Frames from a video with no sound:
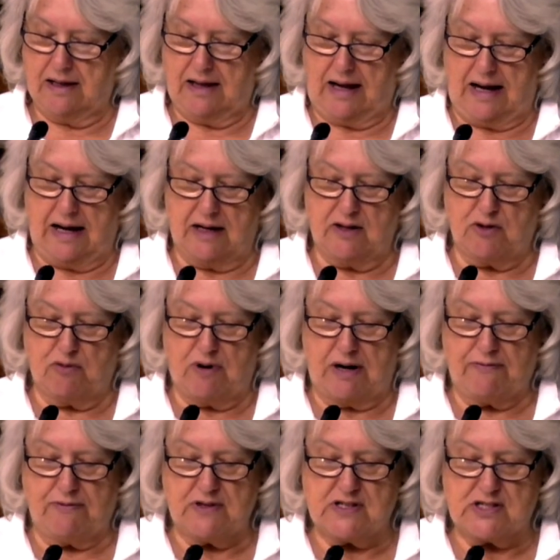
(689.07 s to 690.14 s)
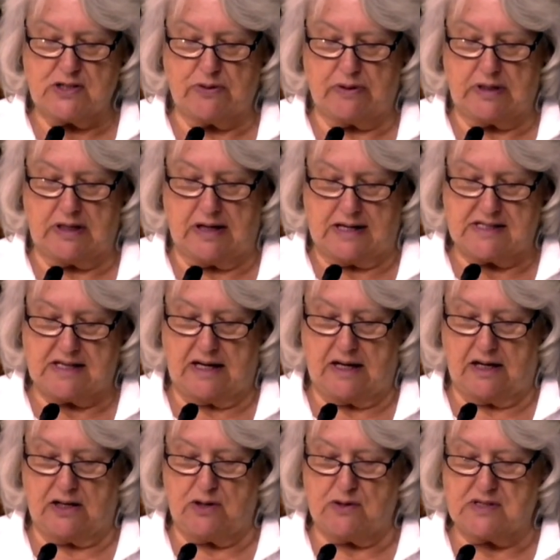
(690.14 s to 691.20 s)
and the reference in Isaiah
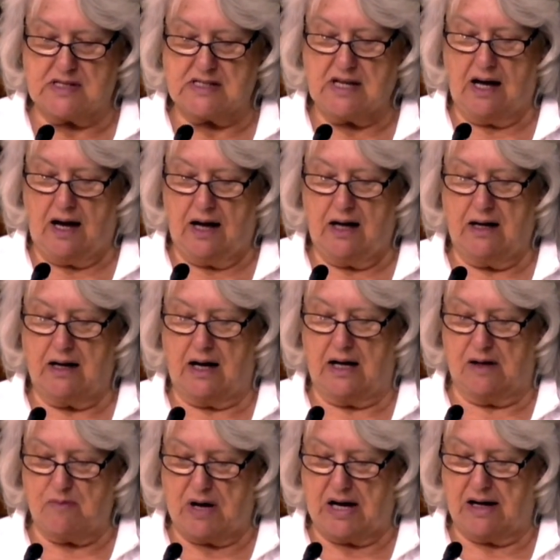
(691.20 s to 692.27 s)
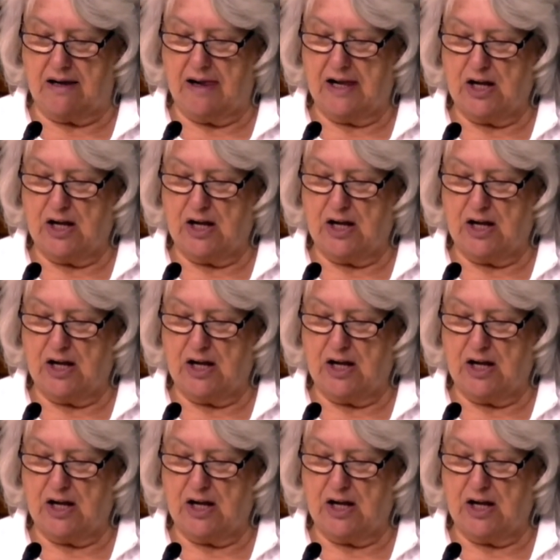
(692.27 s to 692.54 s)
uses ha-alma,